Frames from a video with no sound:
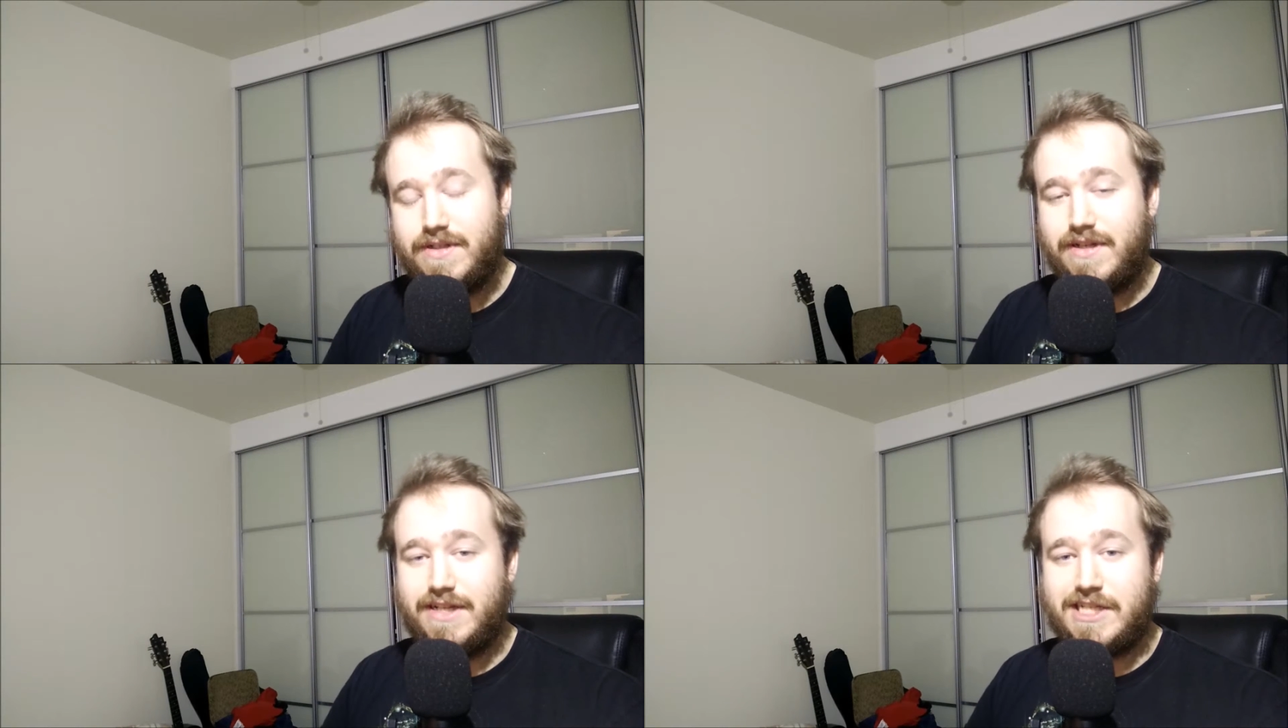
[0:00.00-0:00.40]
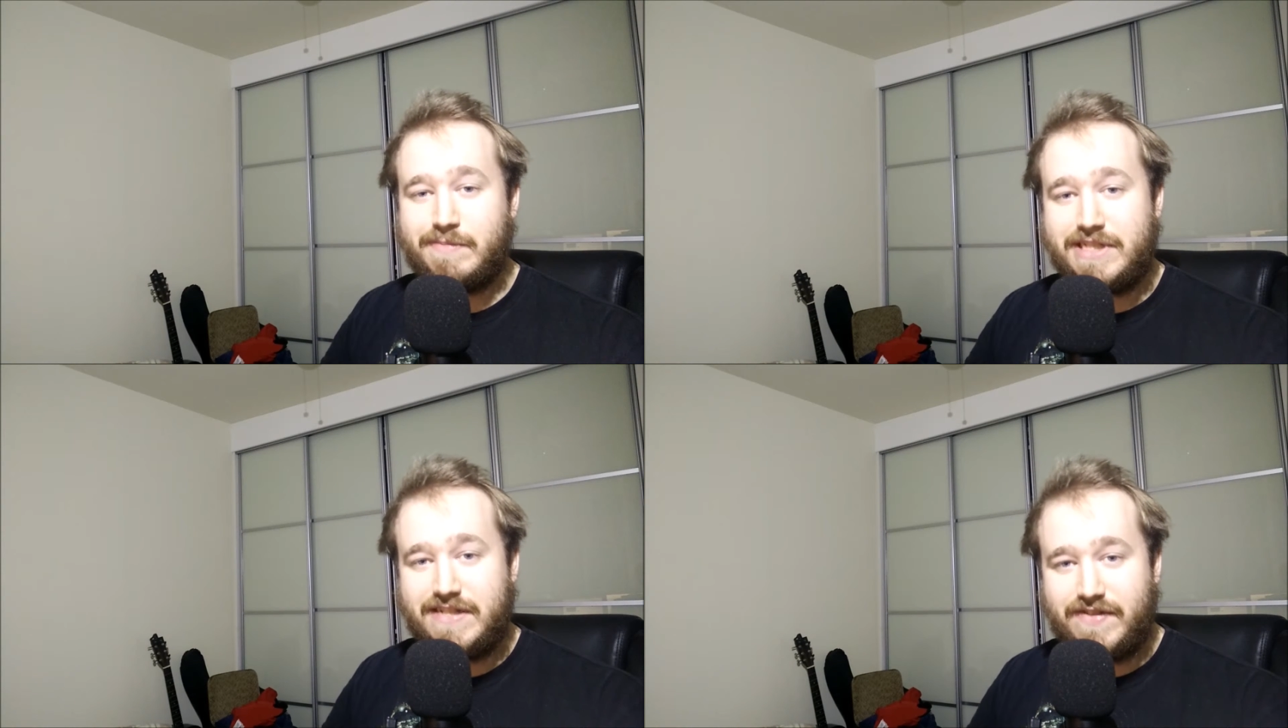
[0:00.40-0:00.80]
and
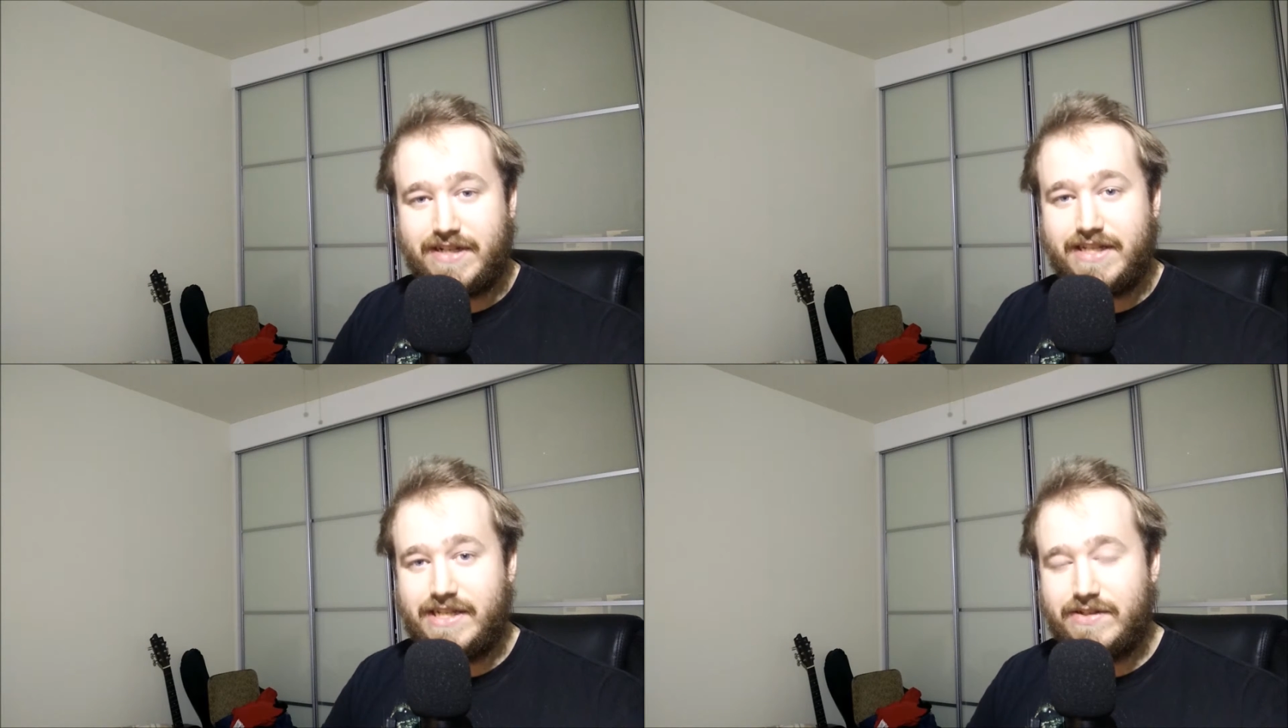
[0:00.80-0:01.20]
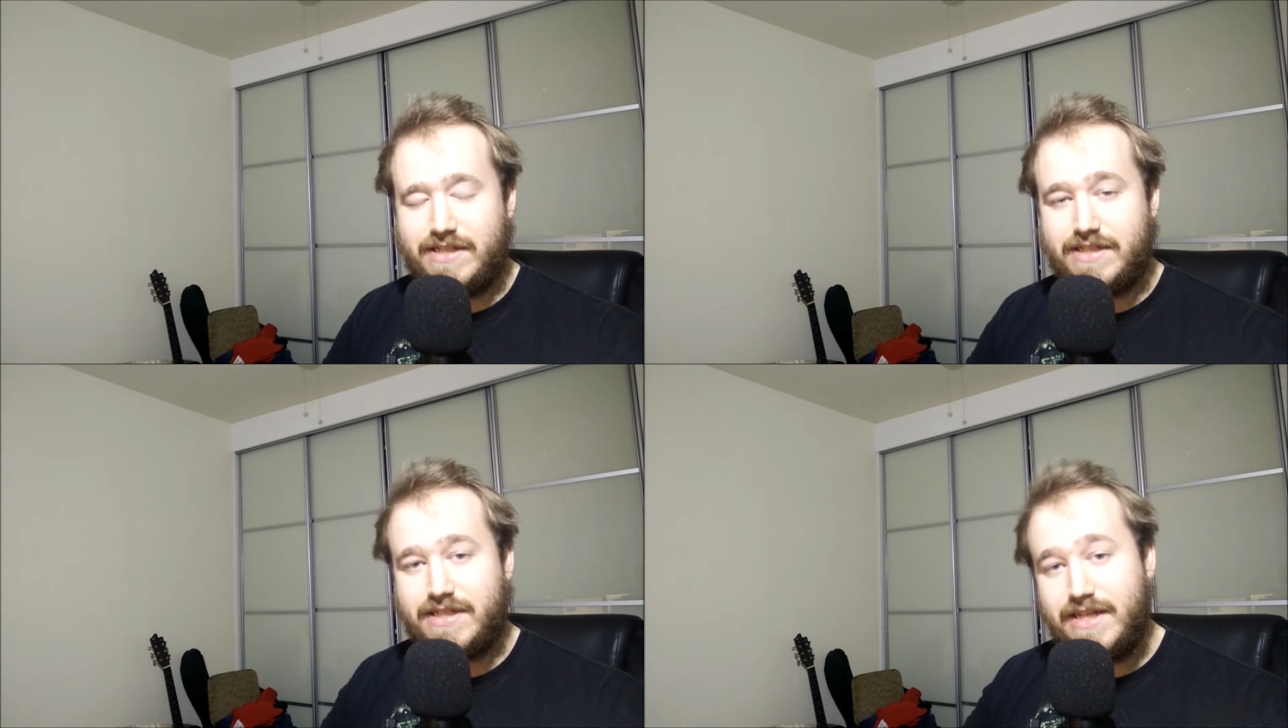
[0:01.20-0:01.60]
specifically
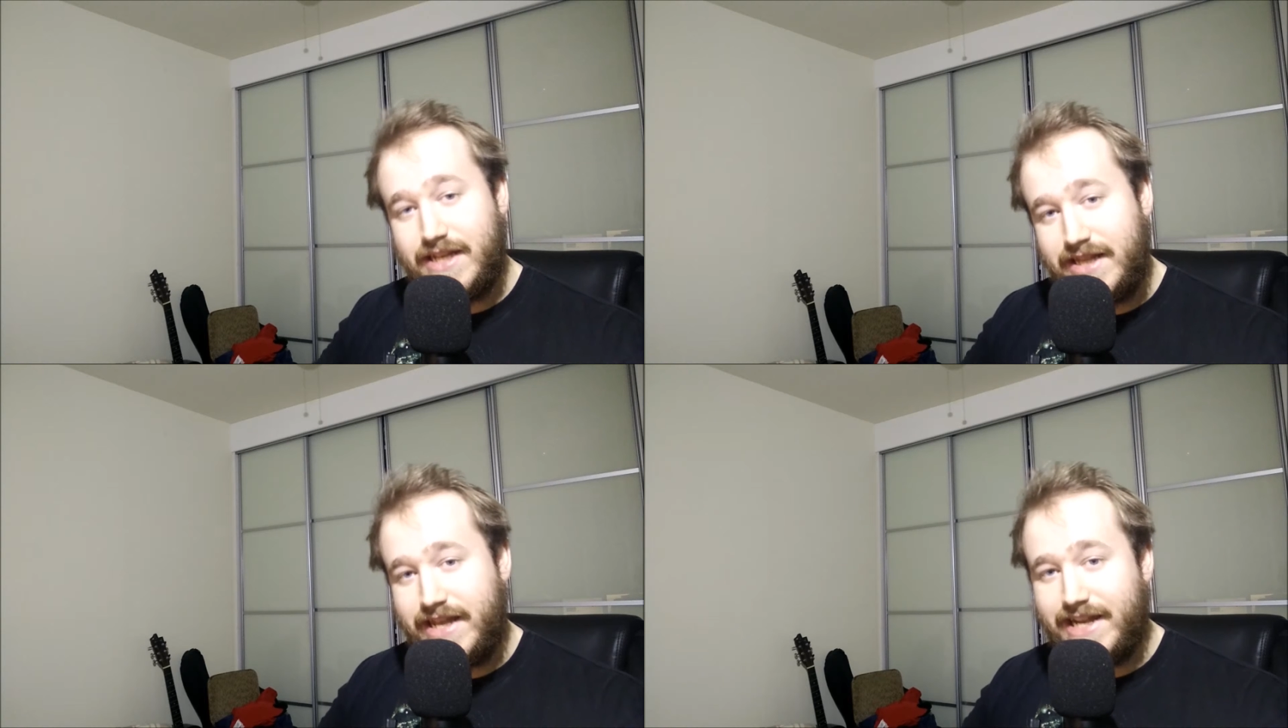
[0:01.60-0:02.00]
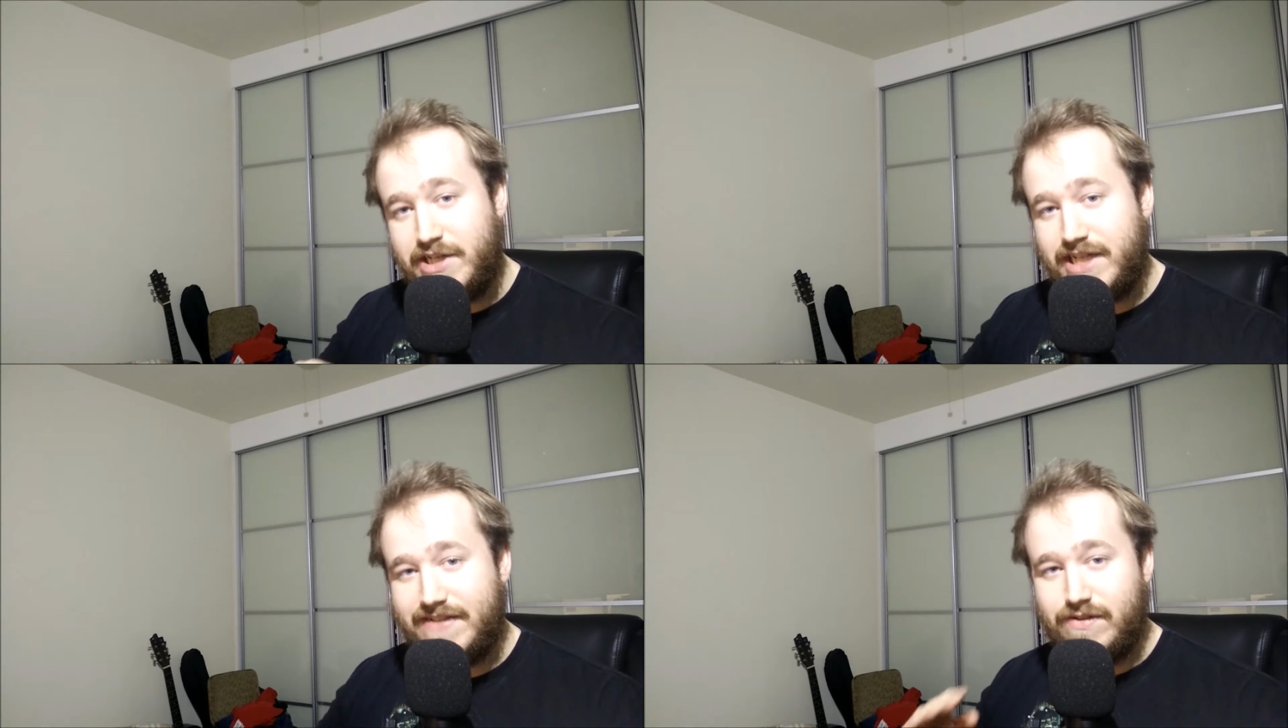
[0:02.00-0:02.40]
uses the energy
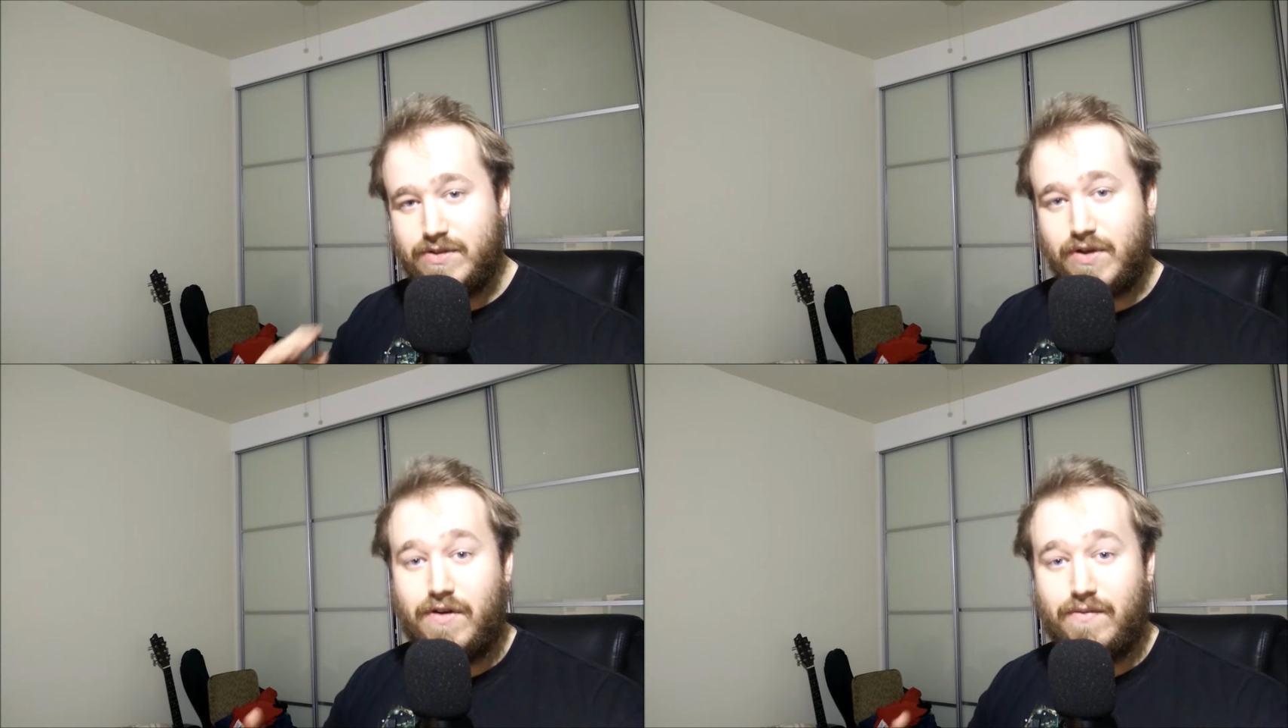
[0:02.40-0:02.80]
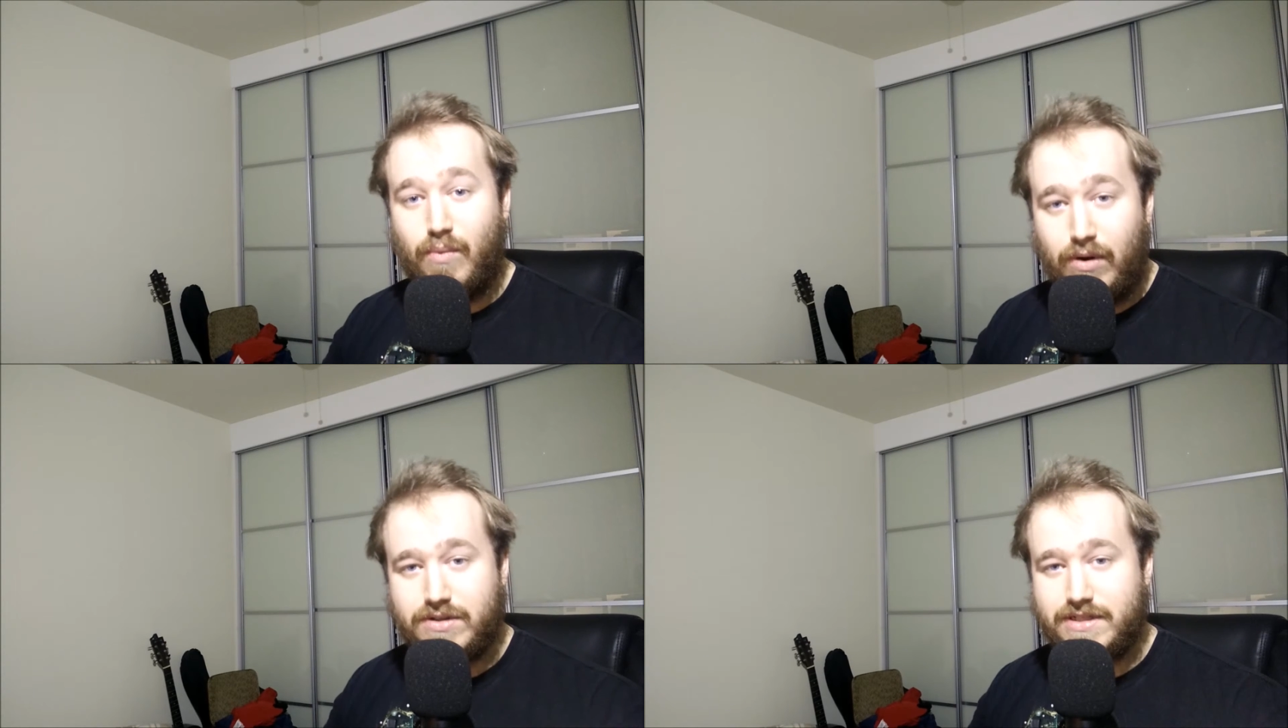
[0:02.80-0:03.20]
levels of
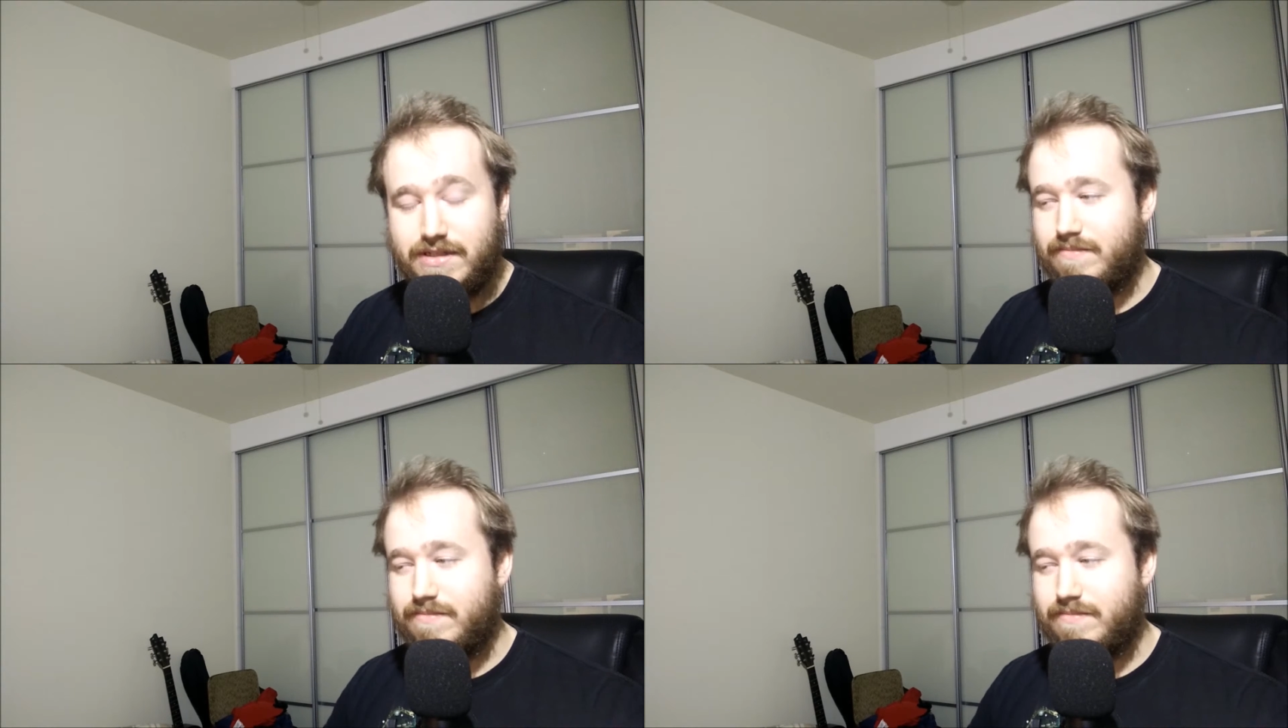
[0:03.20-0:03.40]
water.